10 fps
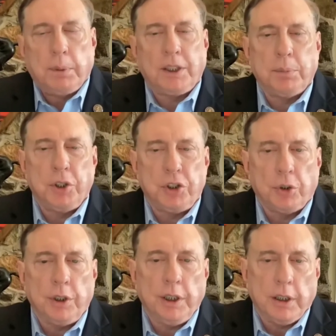But the
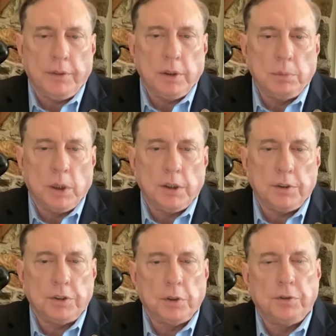majority of them are
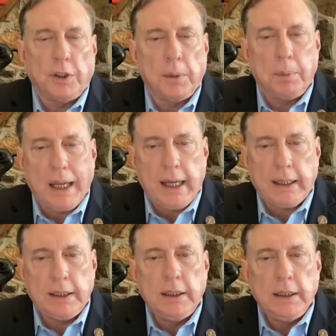so far
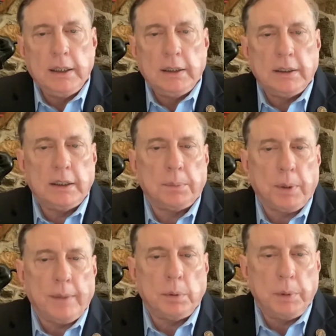back that the
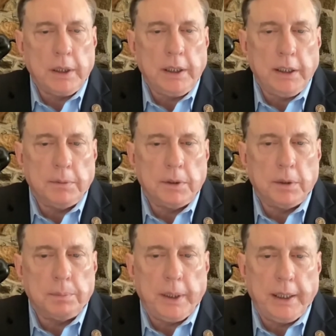probability
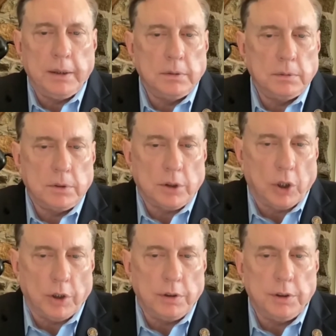of being
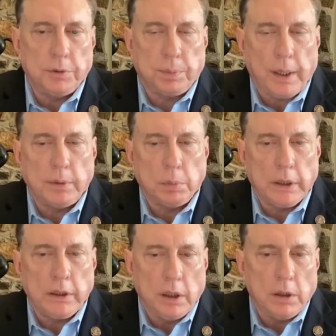hurt is
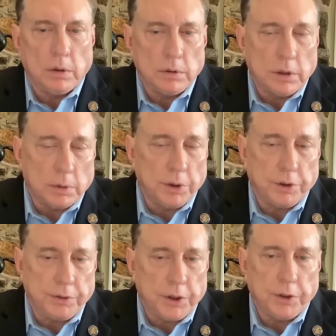probably low. In other
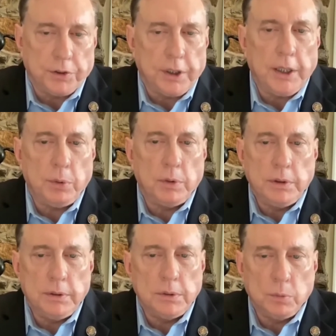words, if you're going to stay
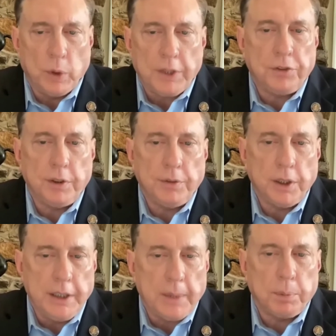west of
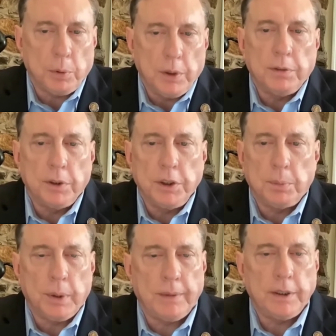the Dnieper River,
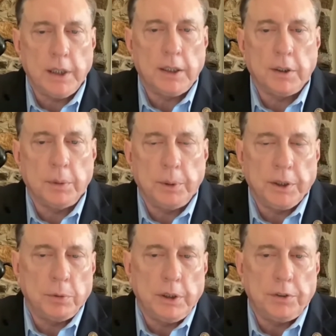you're probably not going to
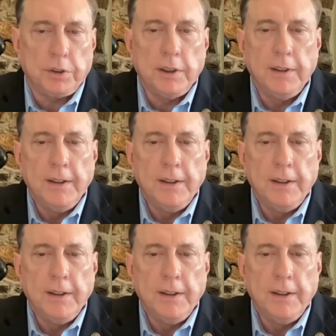be at risk.